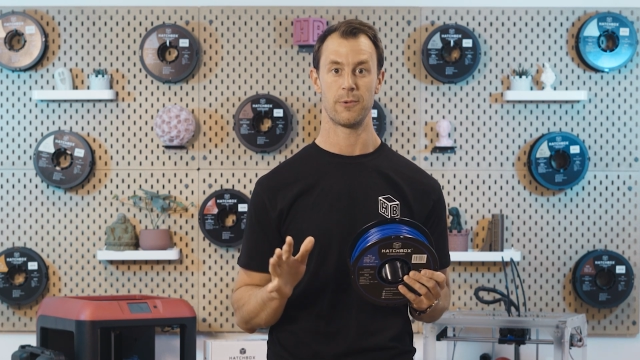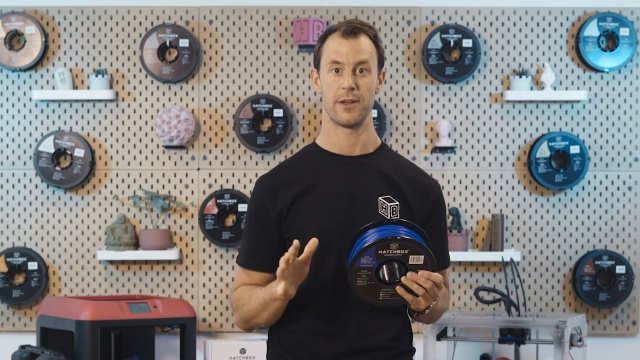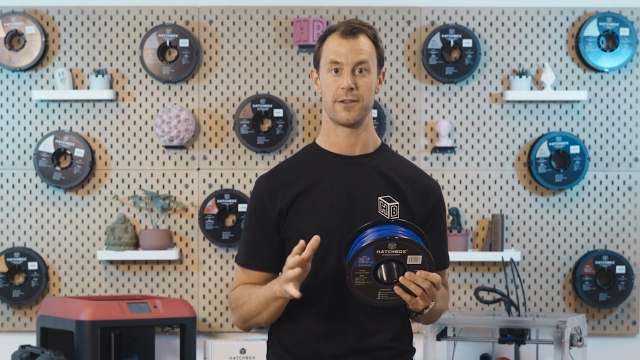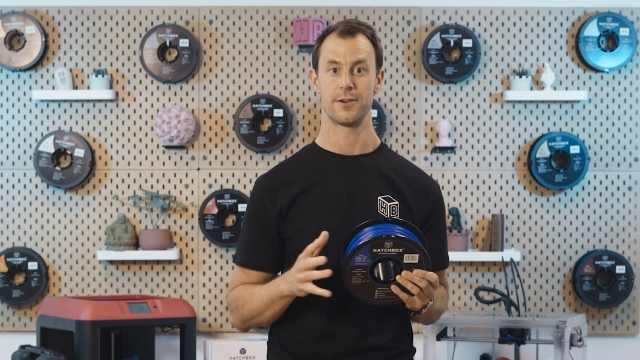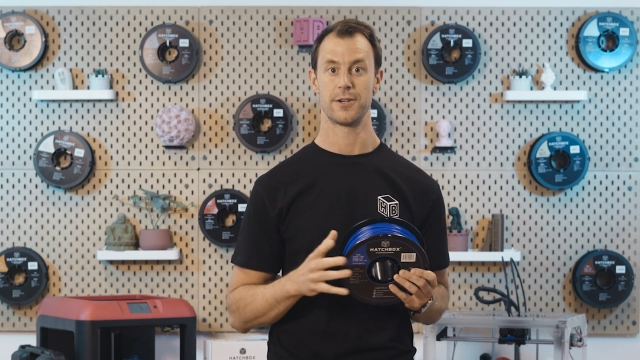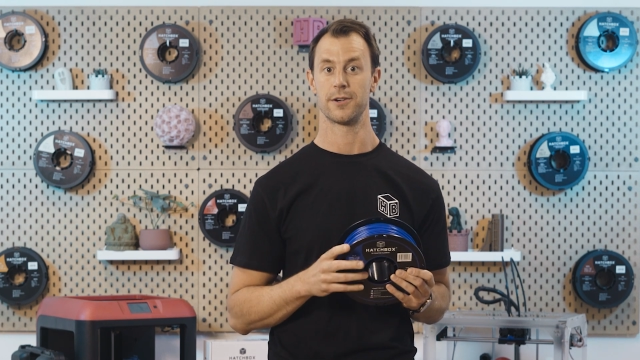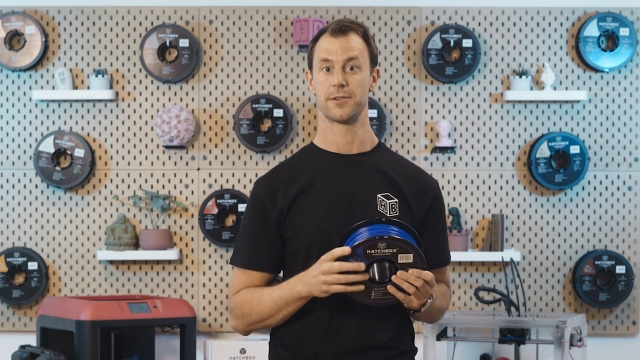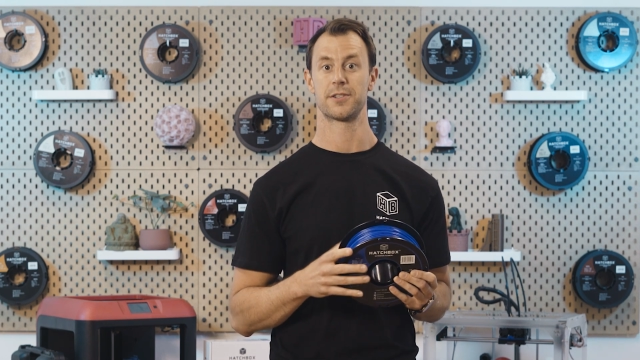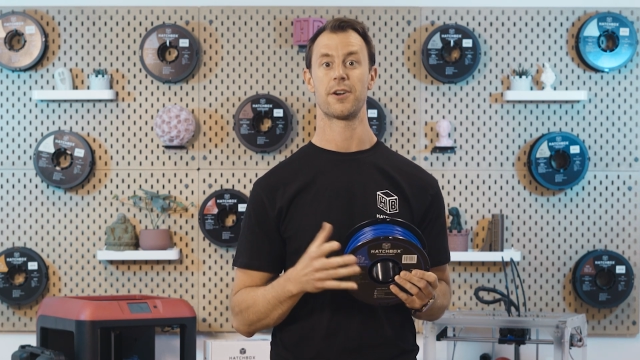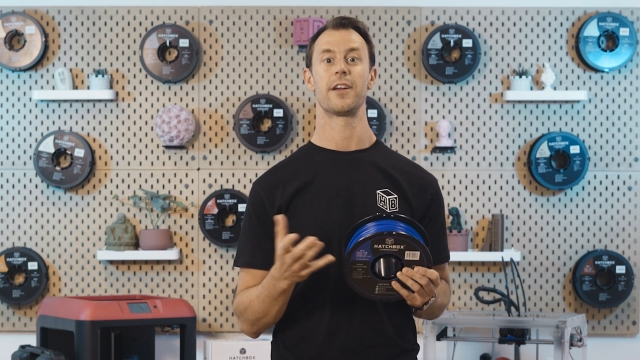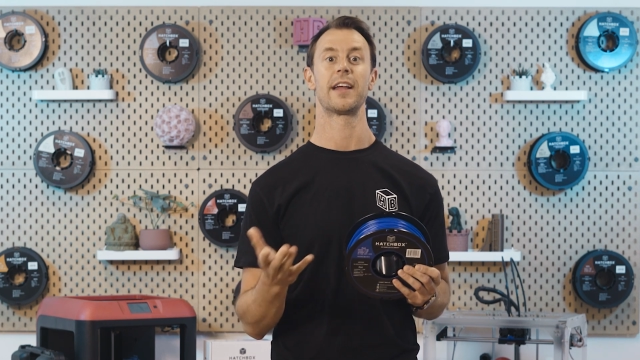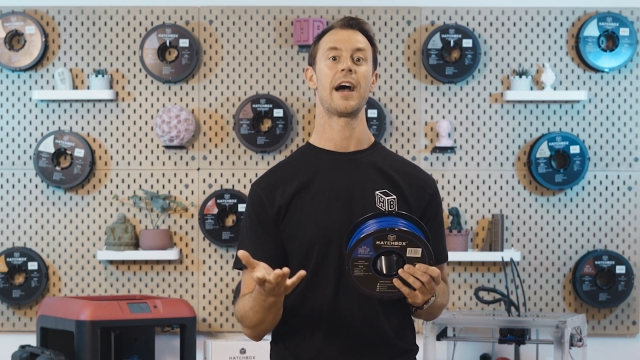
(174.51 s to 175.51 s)
whether you're
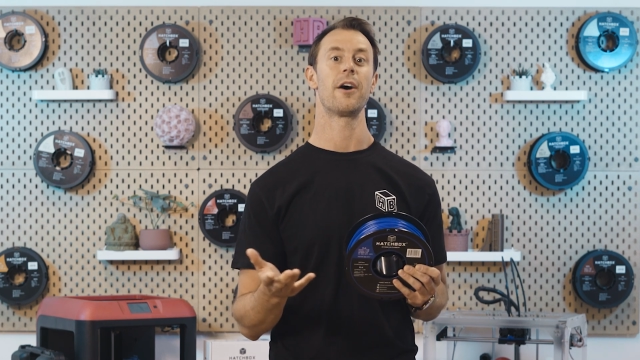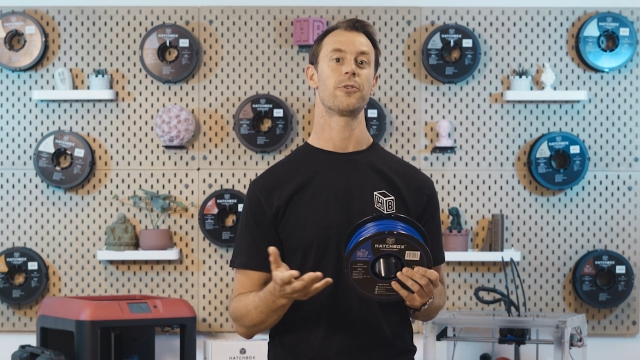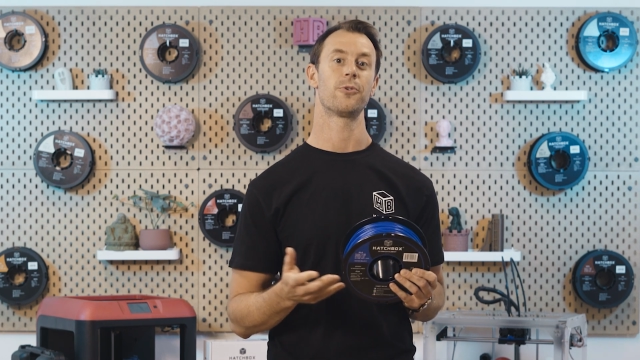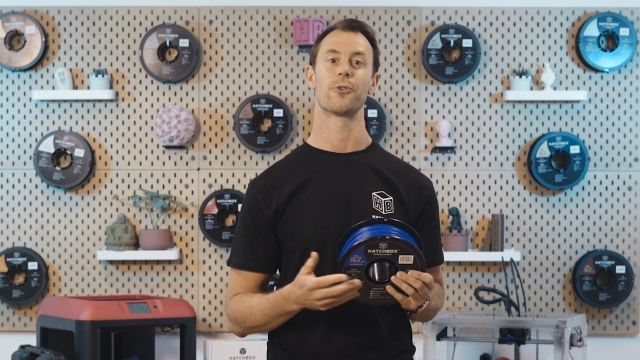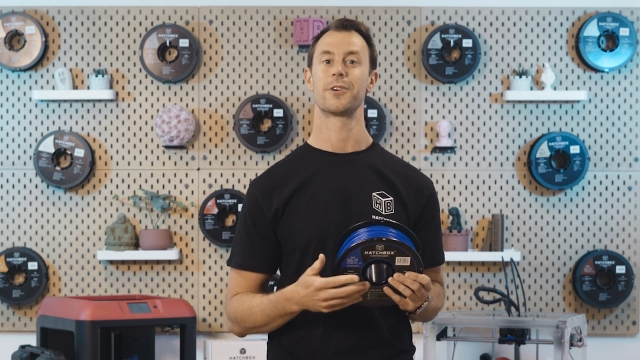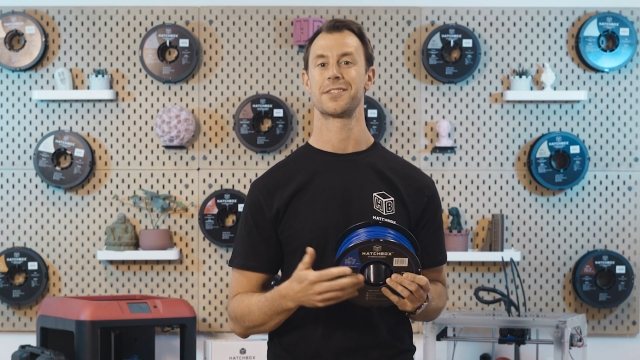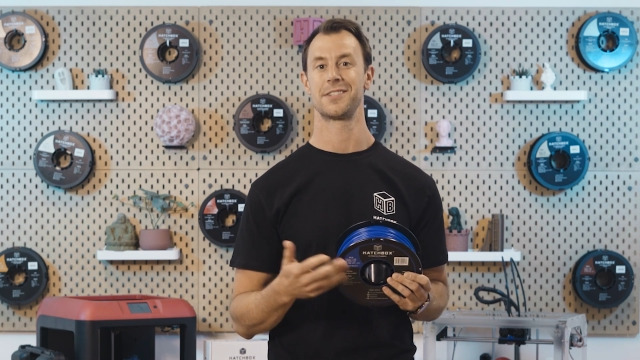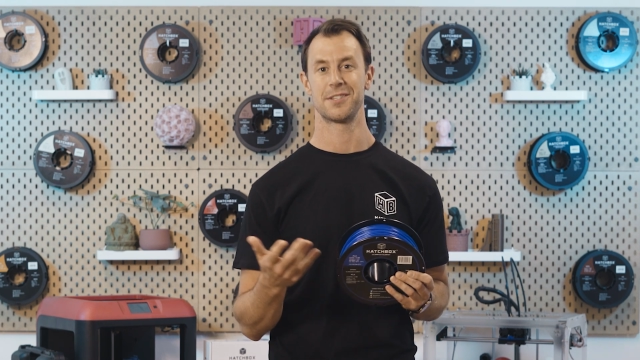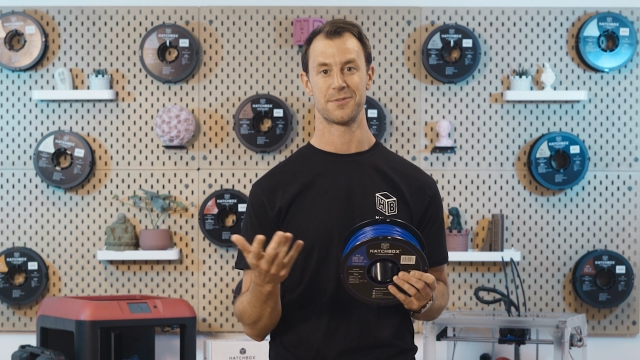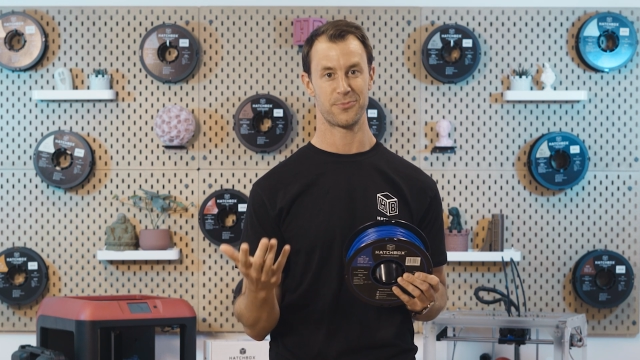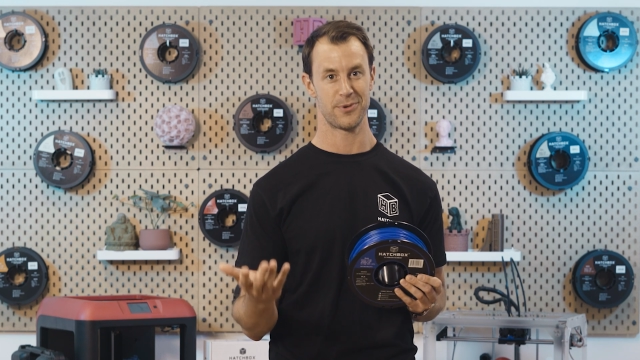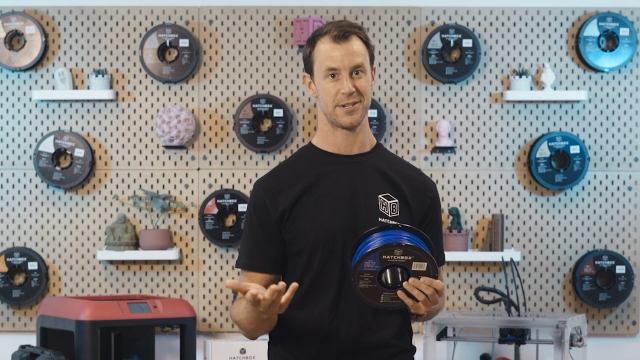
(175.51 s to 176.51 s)
starting out or a
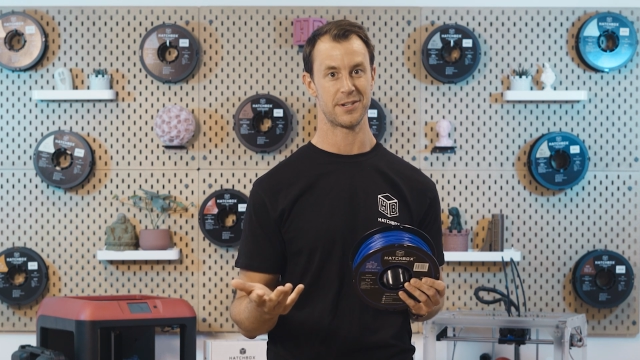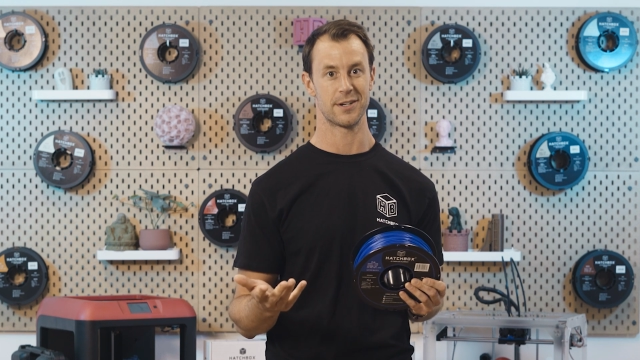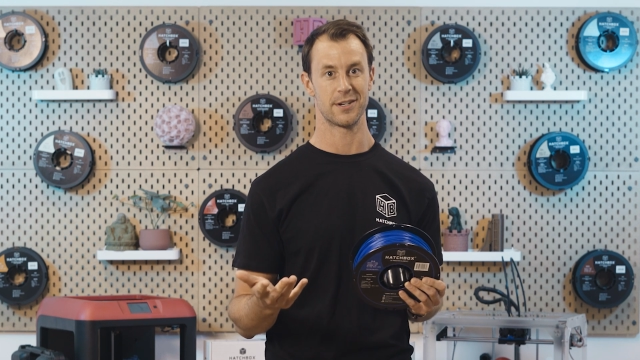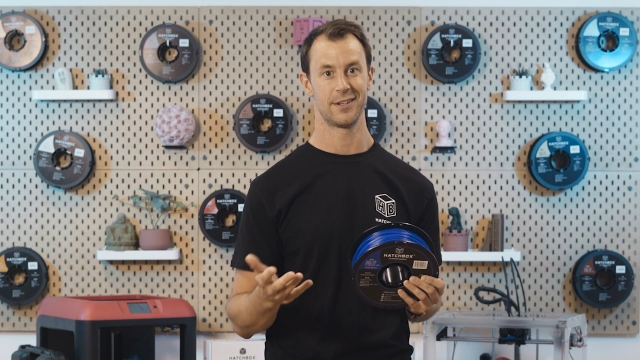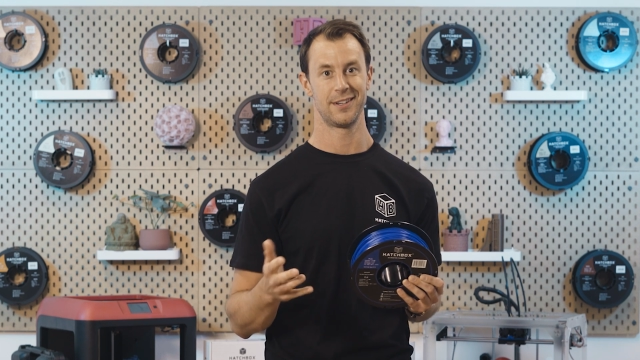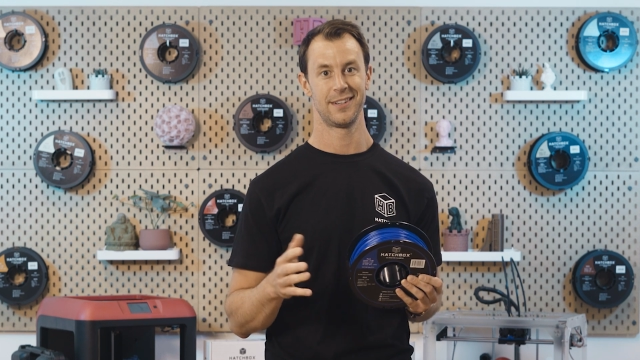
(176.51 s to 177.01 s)
seasoned printer.